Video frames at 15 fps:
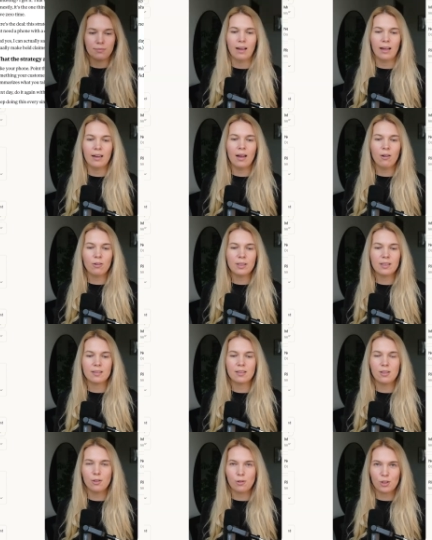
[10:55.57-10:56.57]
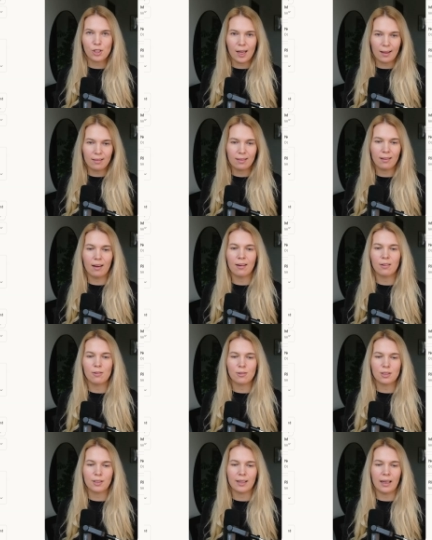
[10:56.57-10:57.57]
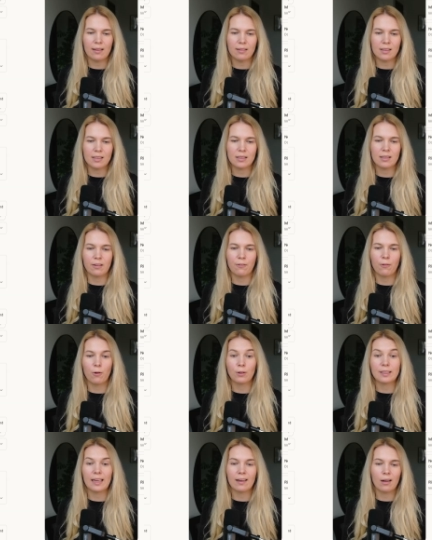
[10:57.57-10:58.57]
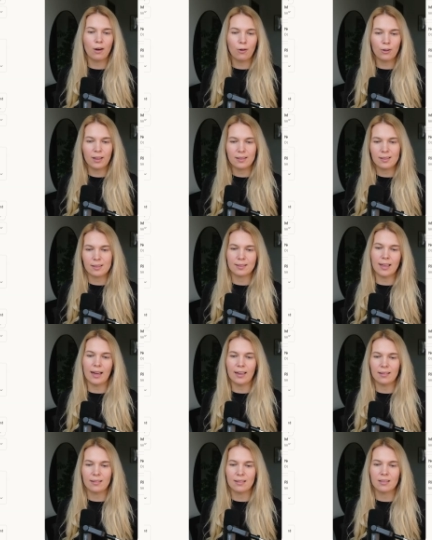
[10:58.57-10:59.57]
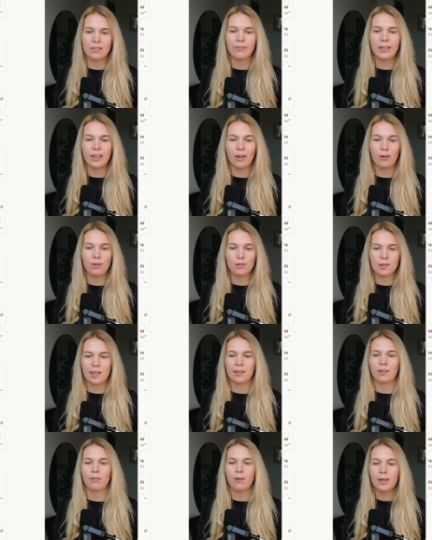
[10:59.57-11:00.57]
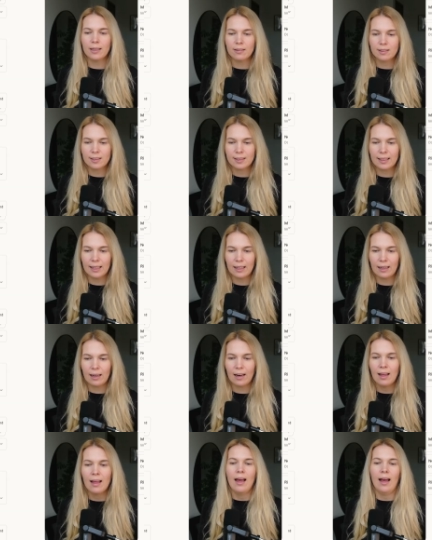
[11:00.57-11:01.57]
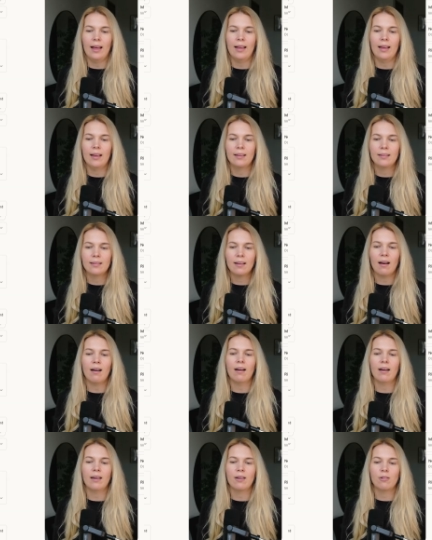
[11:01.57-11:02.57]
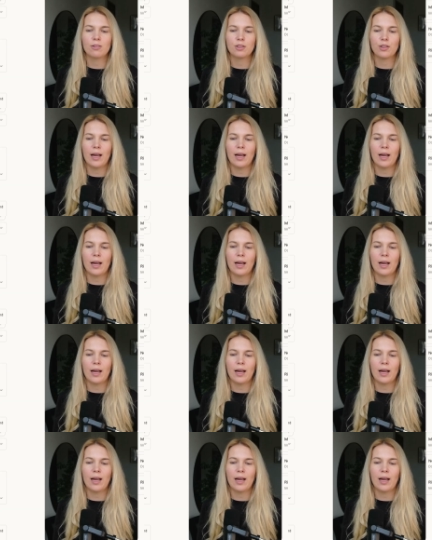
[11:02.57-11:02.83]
And now in this new chat, I also get this default Hey Claude. I just added this video newsletter writer skill. And I also